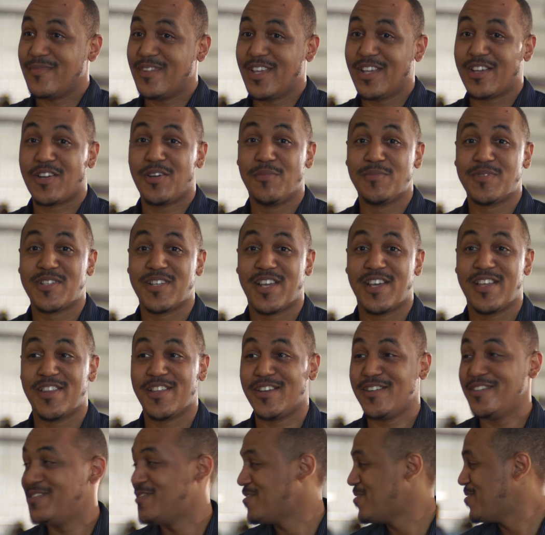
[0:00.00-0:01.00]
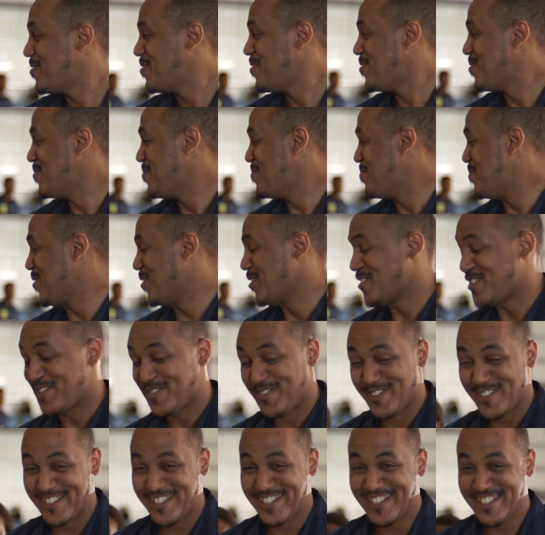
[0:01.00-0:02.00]
it comes together
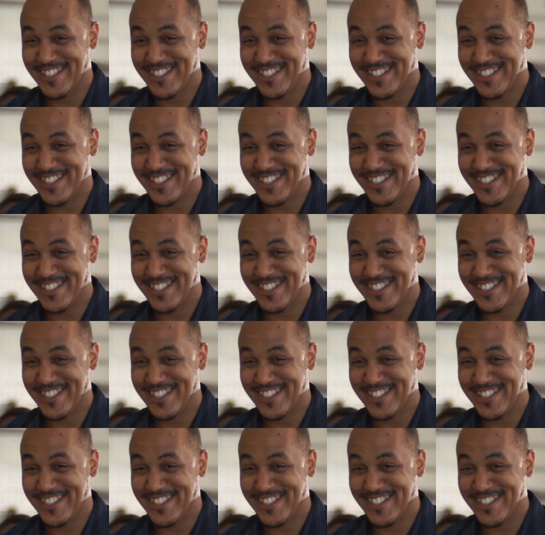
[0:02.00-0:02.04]
beautifully.